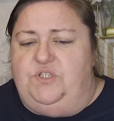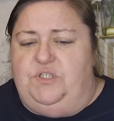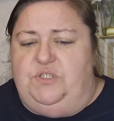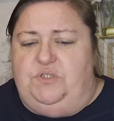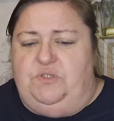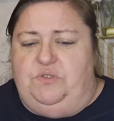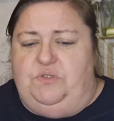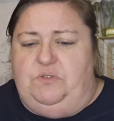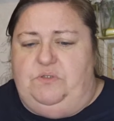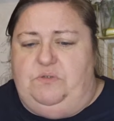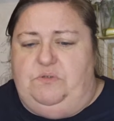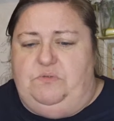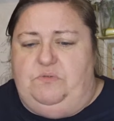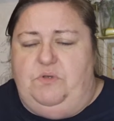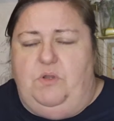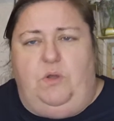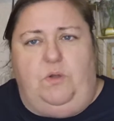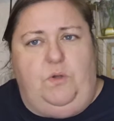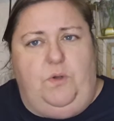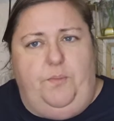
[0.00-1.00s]
to
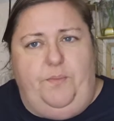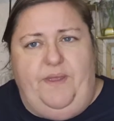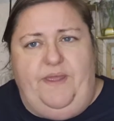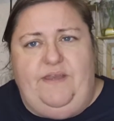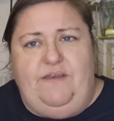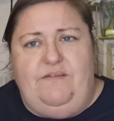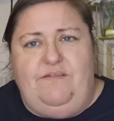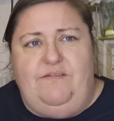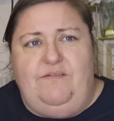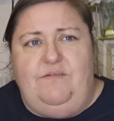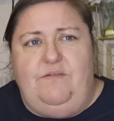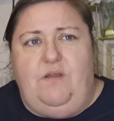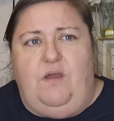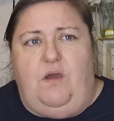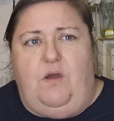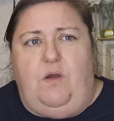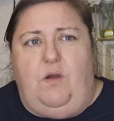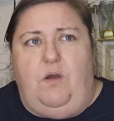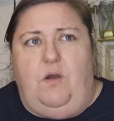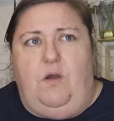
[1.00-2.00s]
not come in
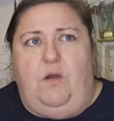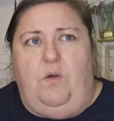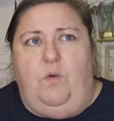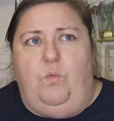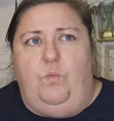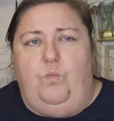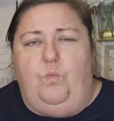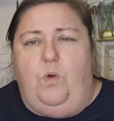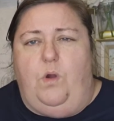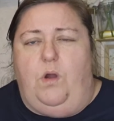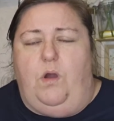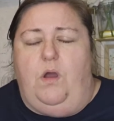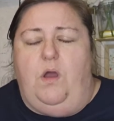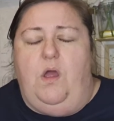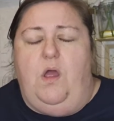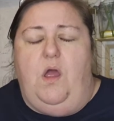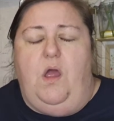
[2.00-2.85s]
or what?